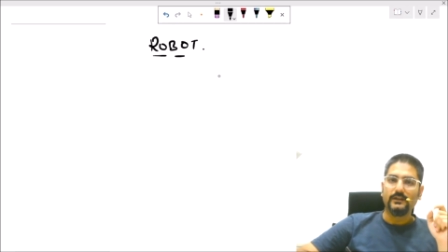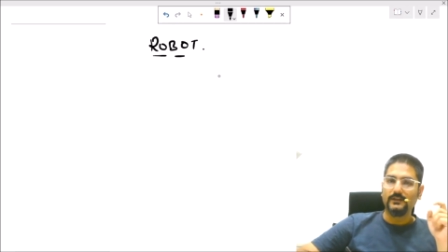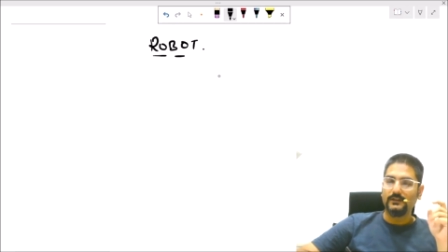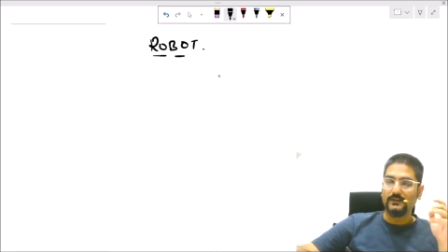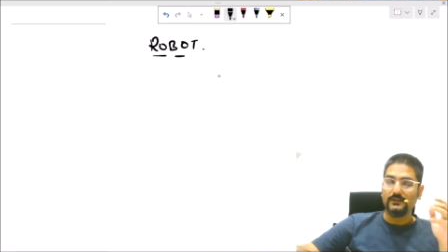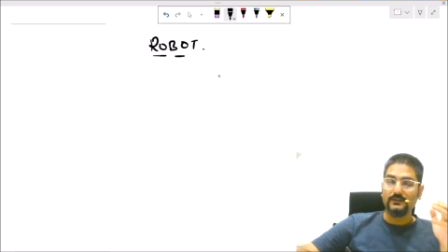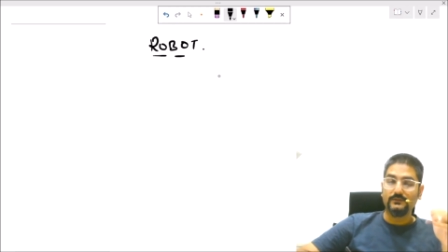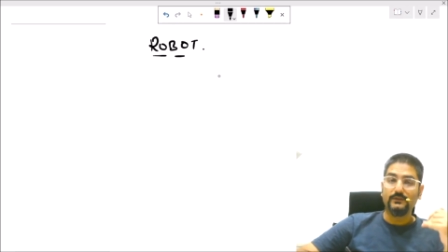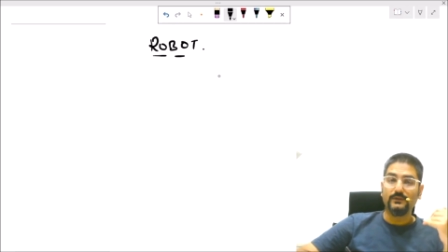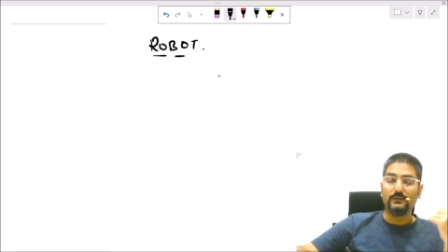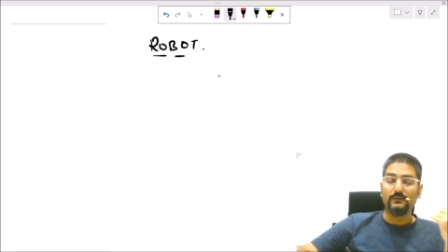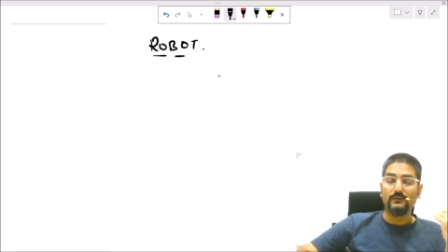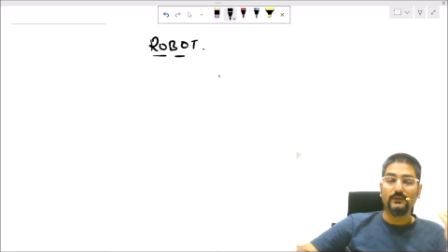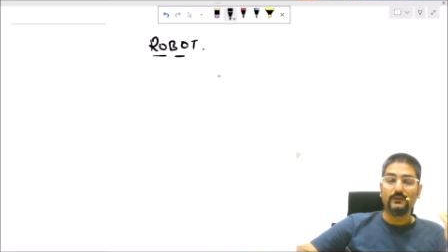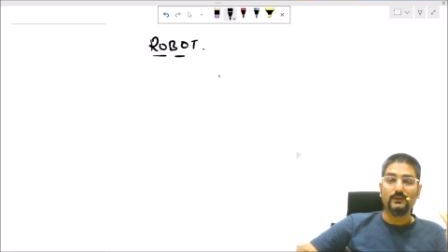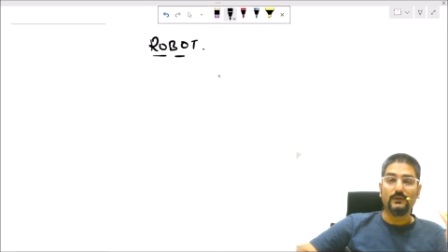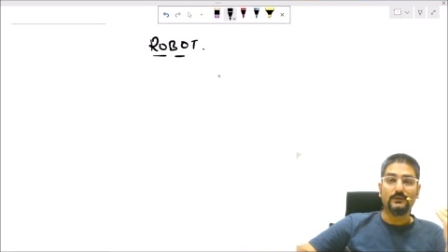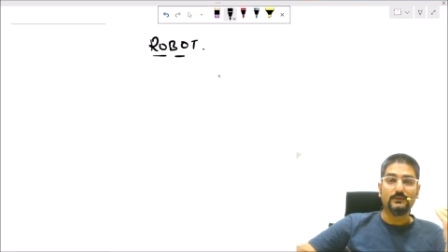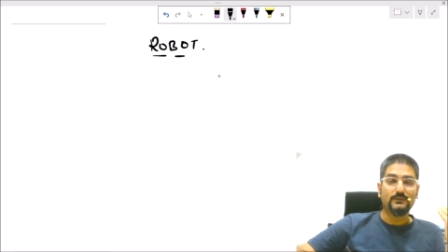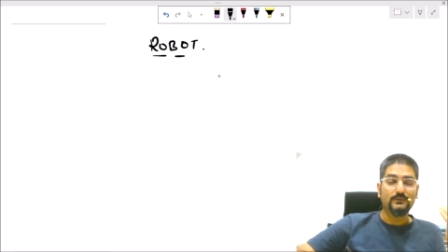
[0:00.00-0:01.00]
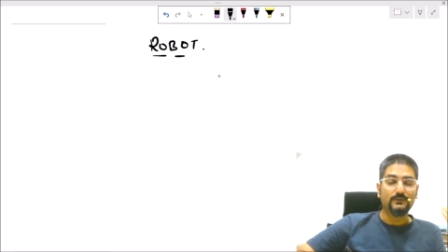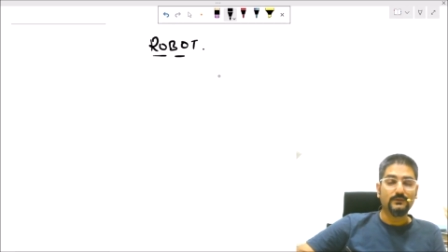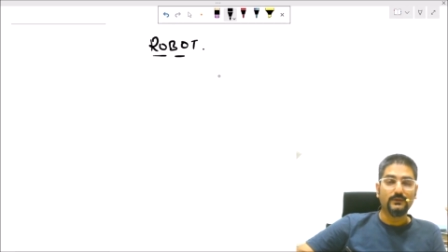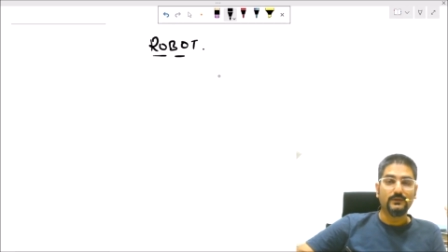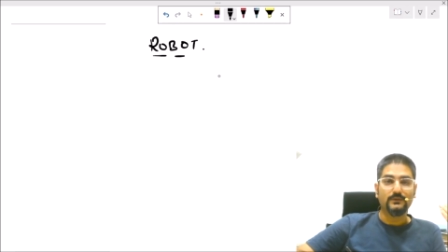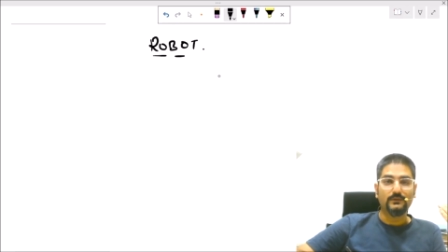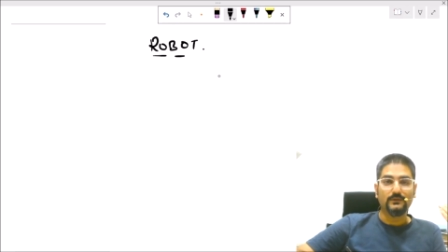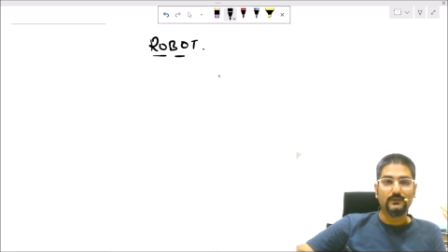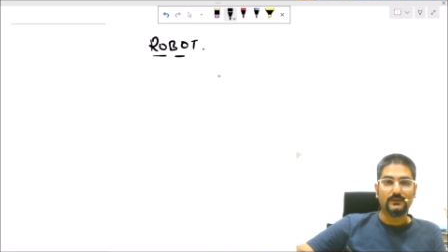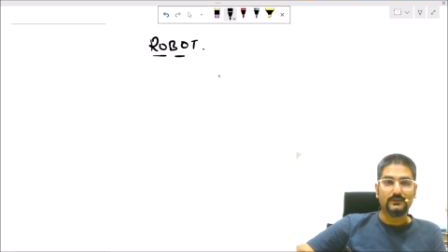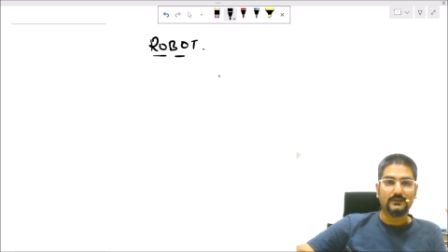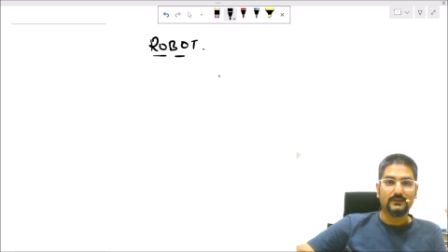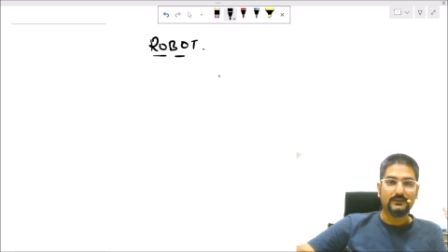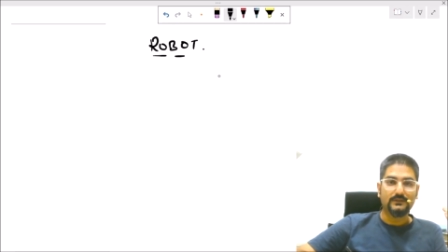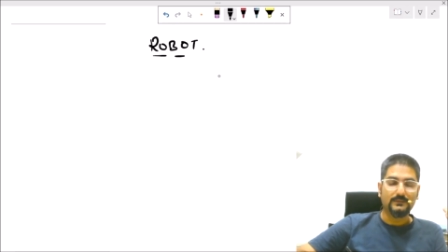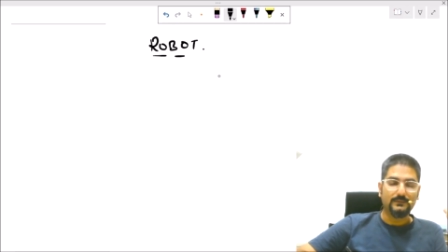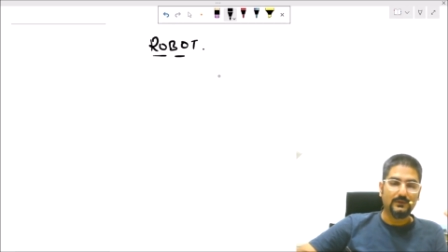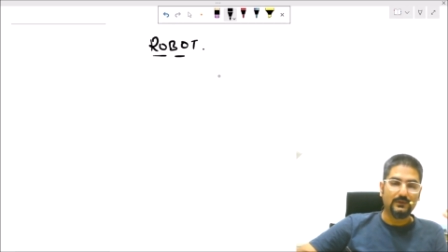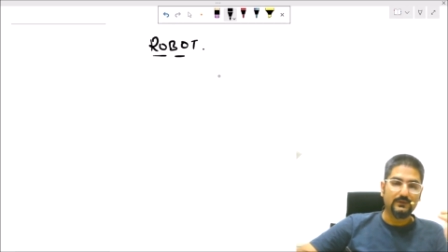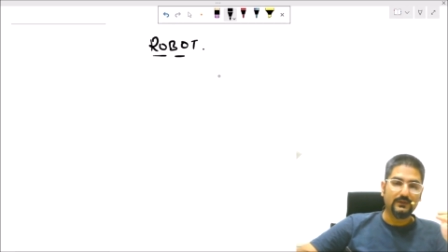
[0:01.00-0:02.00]
In this video we are also going to discuss
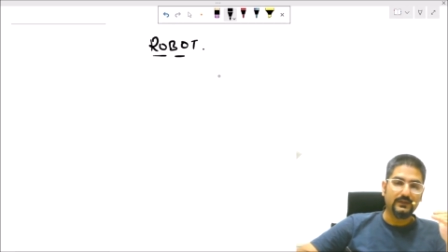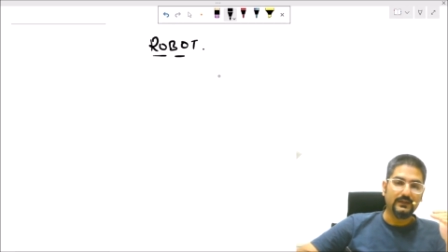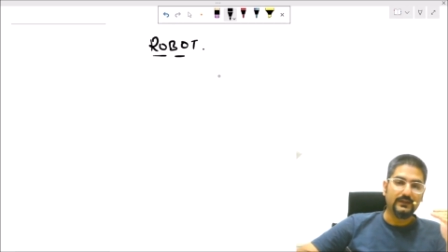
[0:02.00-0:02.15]
about a